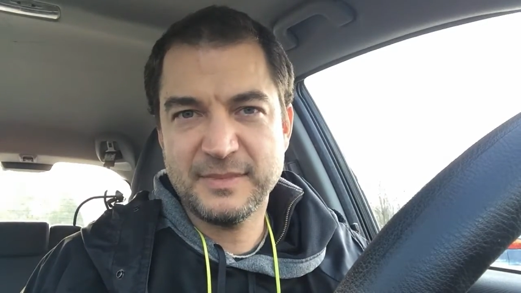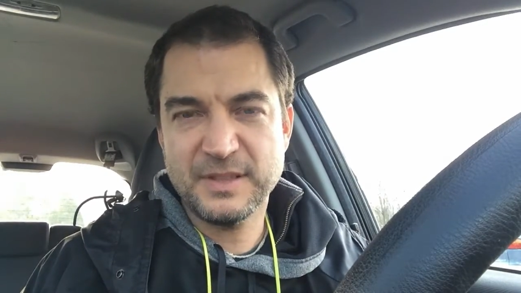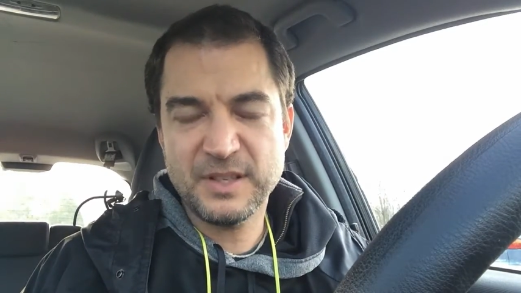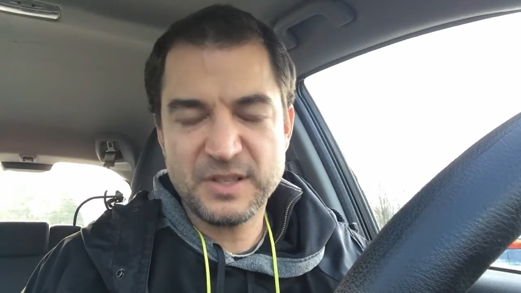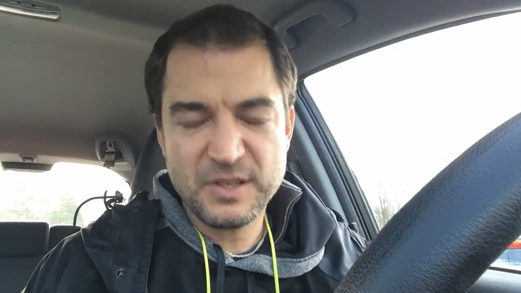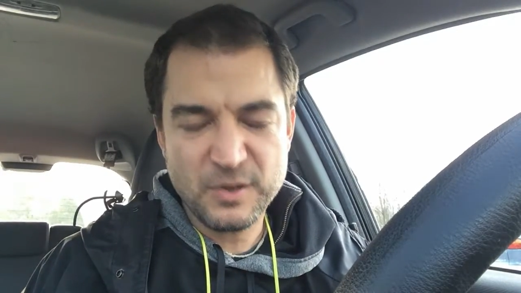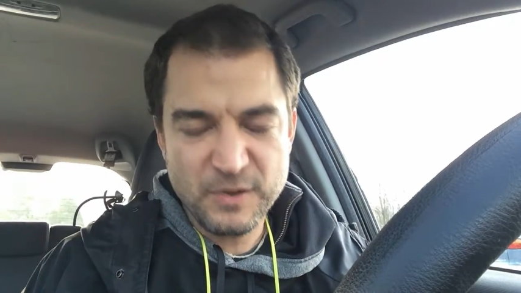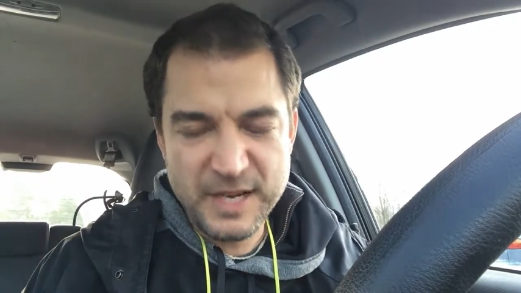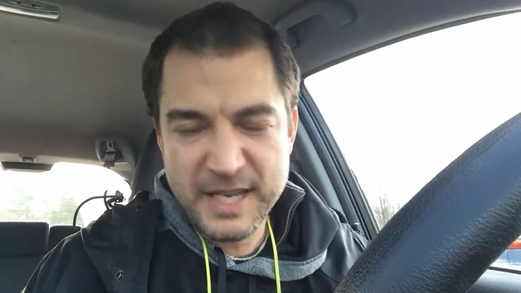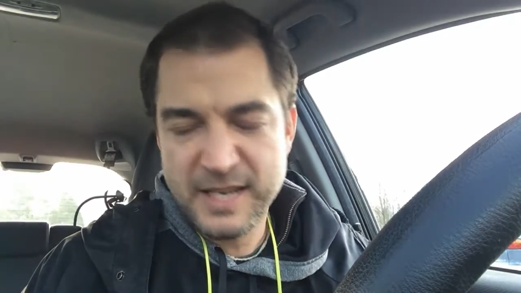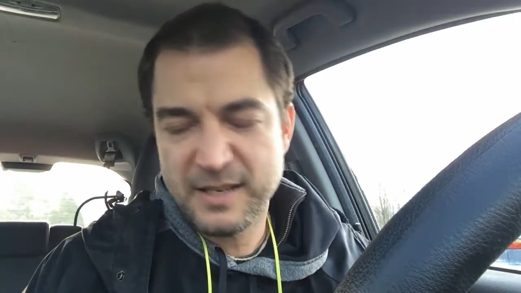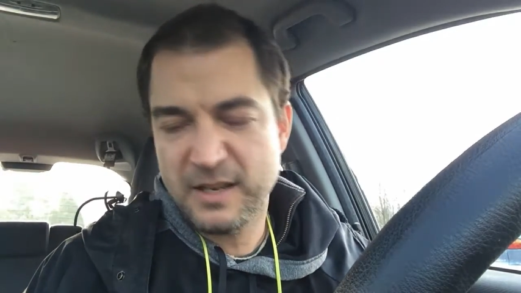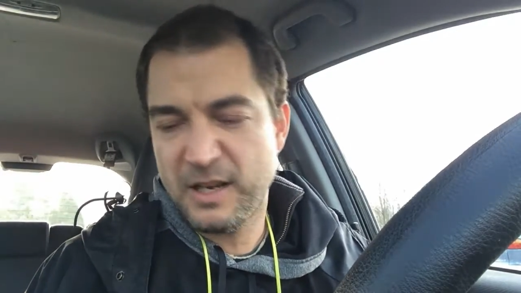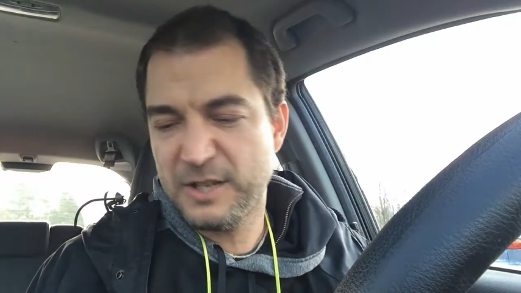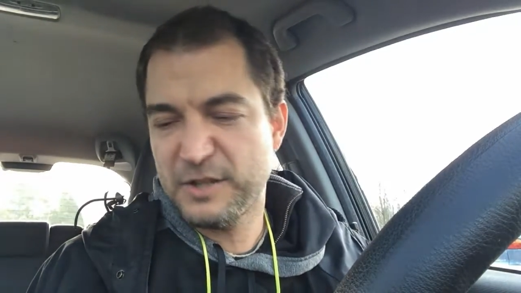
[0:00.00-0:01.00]
The
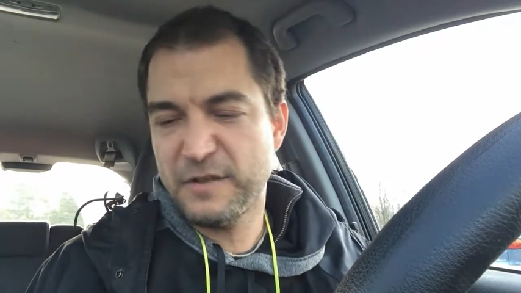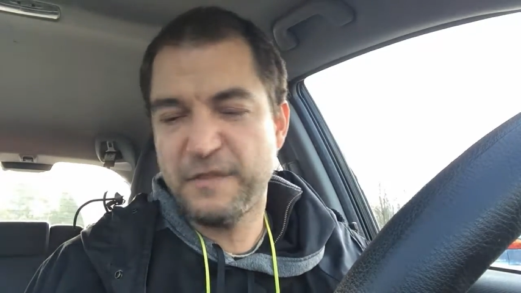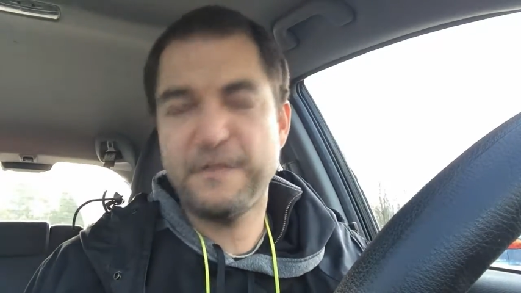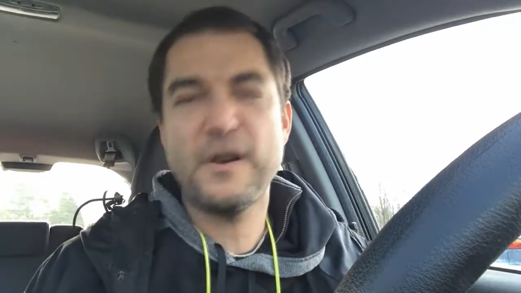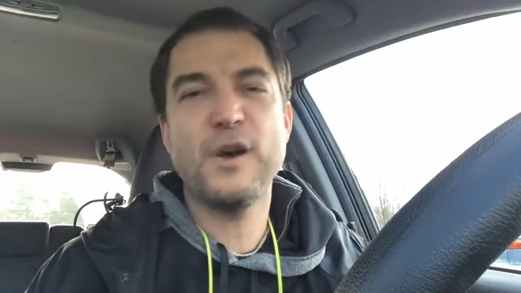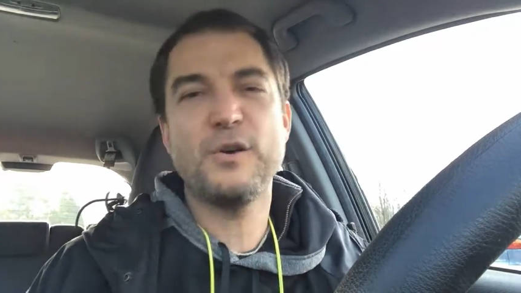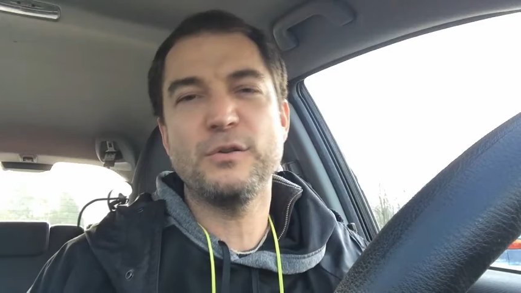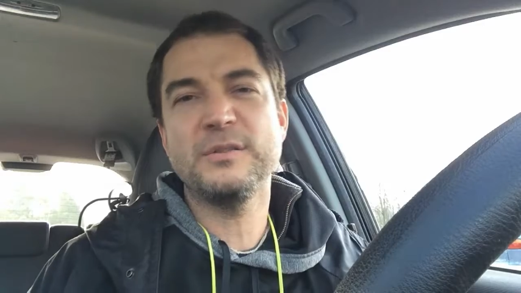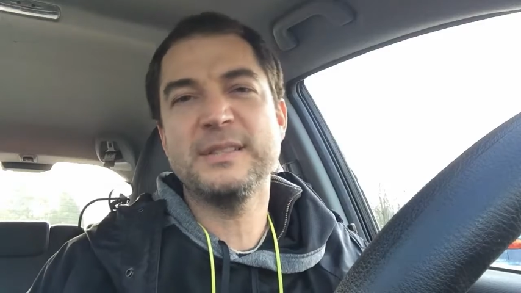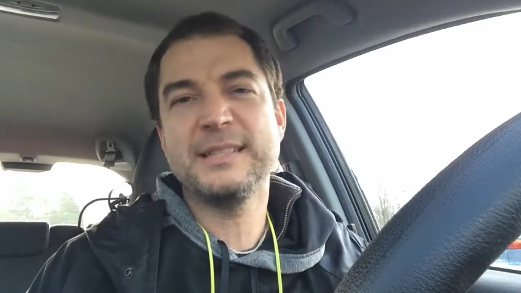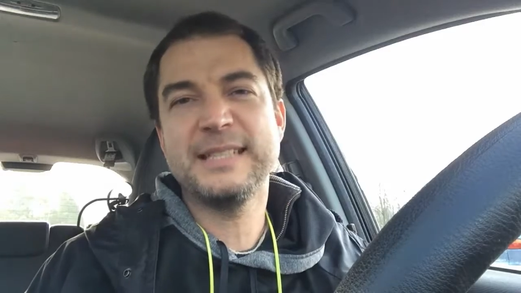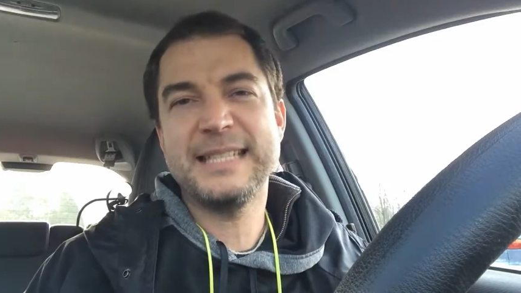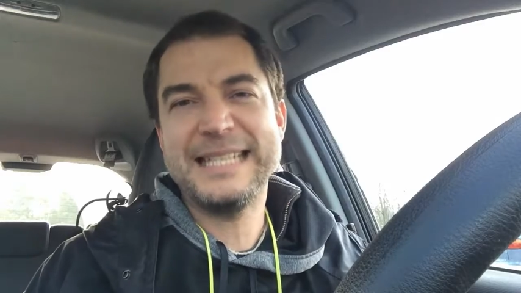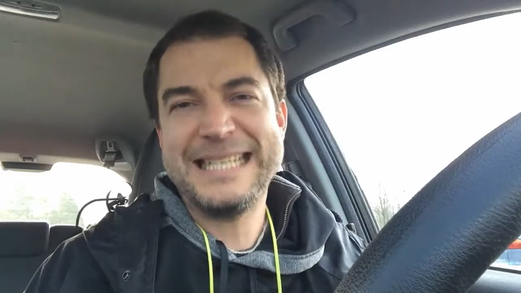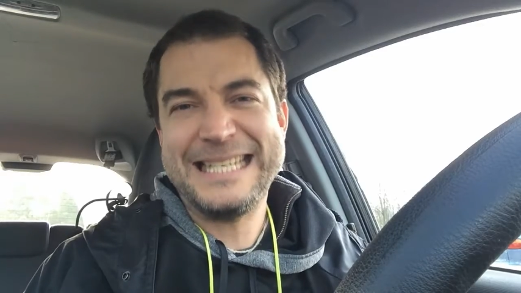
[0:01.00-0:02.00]
screen on your phone
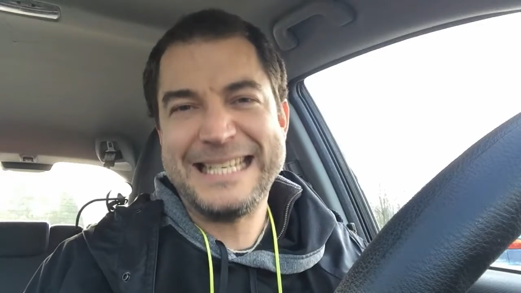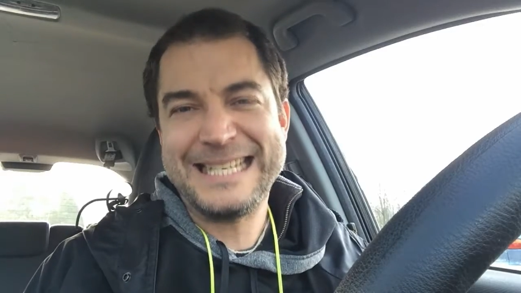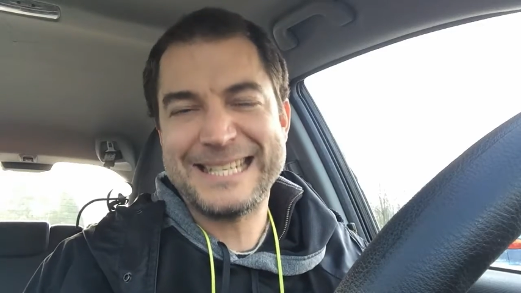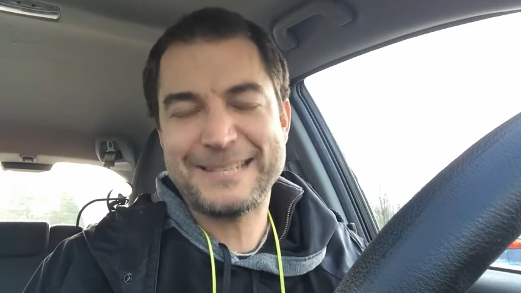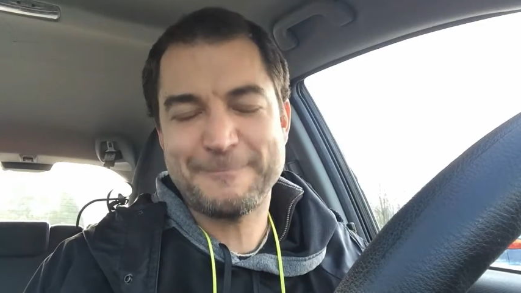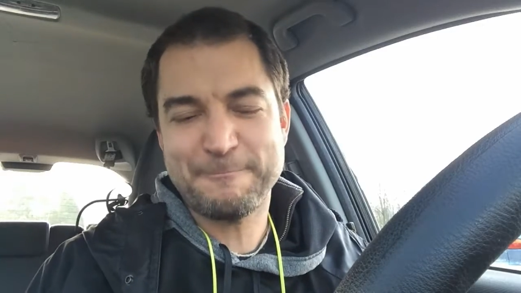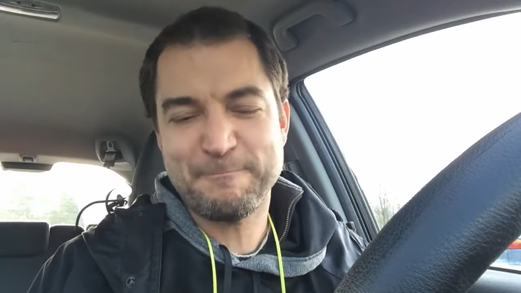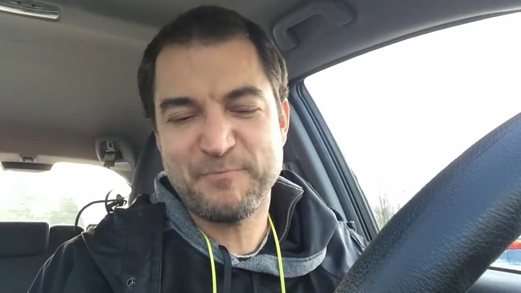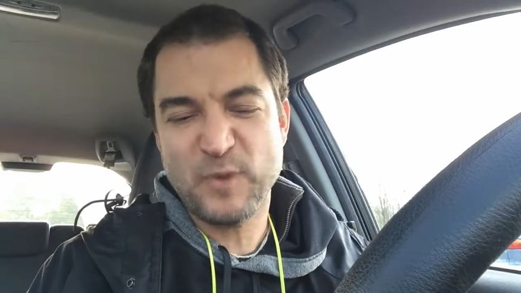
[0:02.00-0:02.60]
is